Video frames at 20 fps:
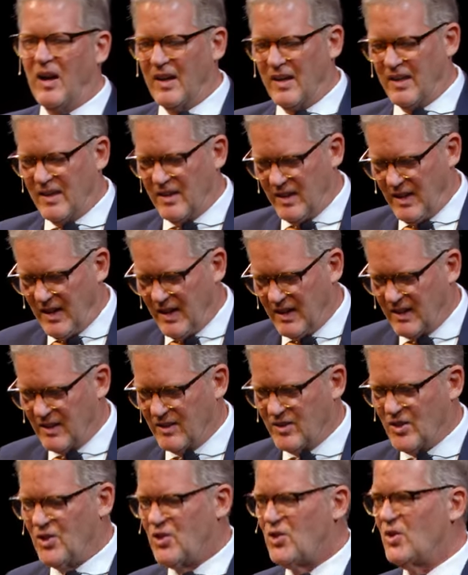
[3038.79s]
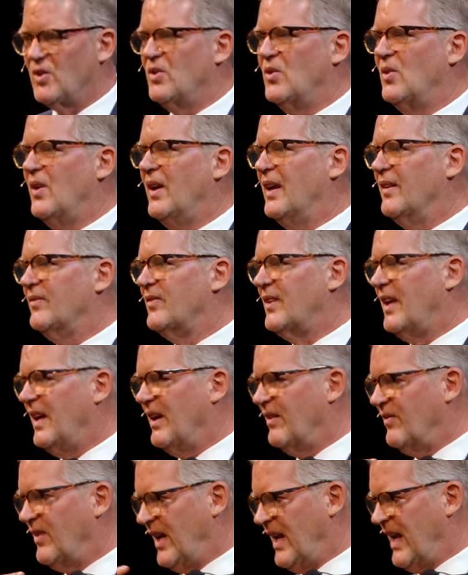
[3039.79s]
in addition, you have to
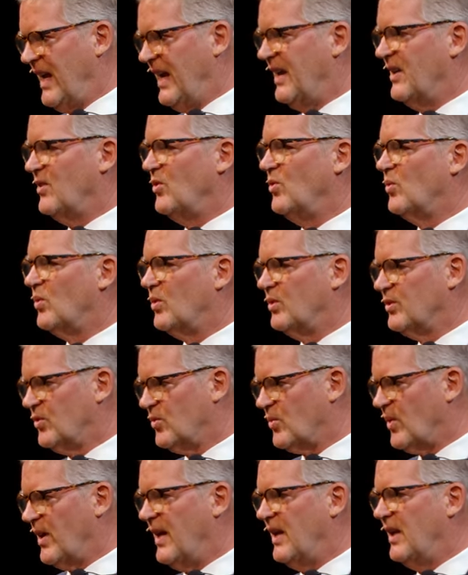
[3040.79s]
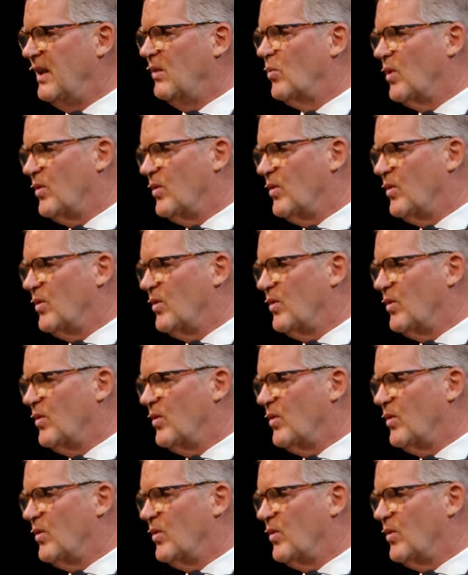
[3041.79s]
have an annual training,